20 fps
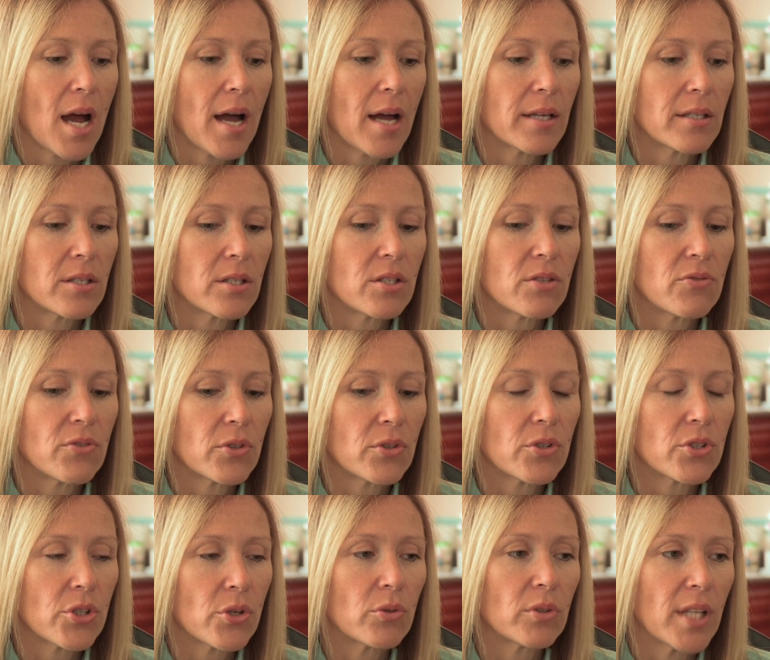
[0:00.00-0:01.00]
I just
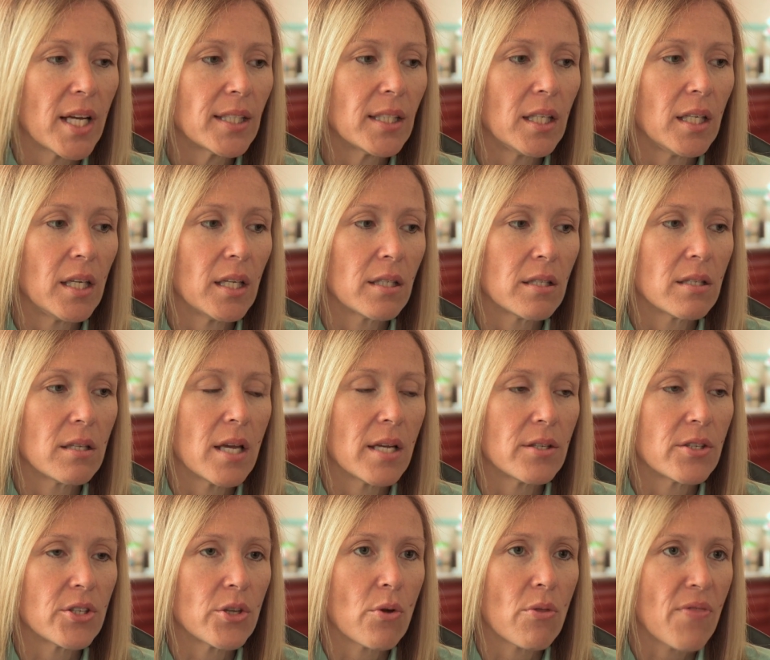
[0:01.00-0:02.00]
feel so lucky and,
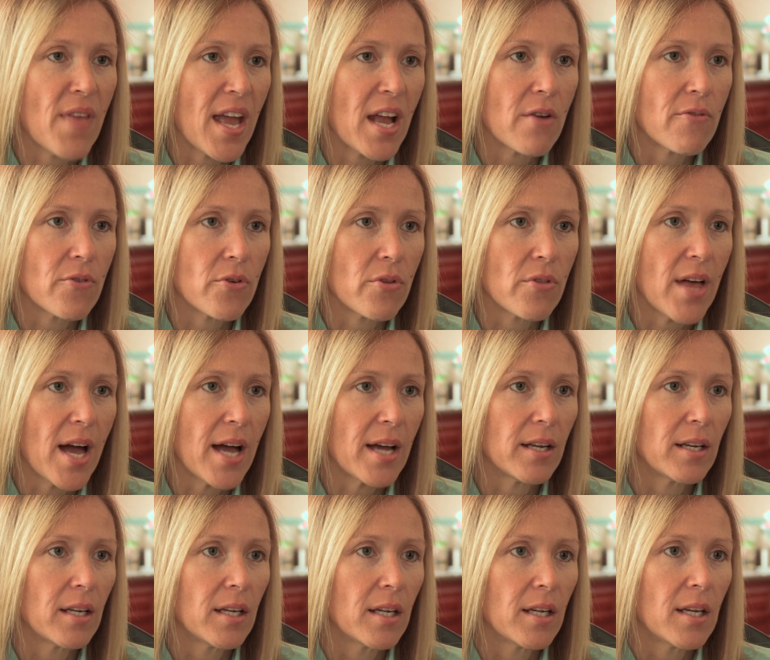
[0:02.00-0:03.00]
and so thankful
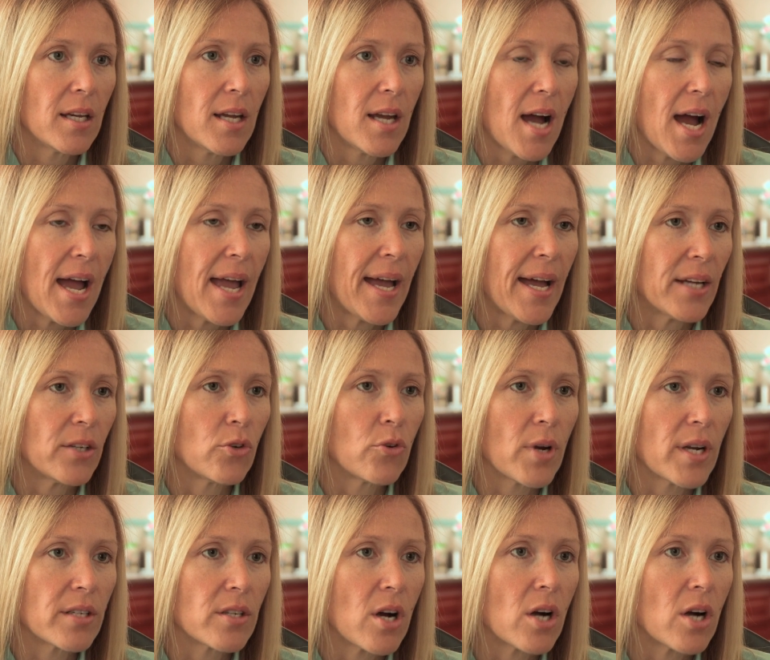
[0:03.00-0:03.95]
that I had great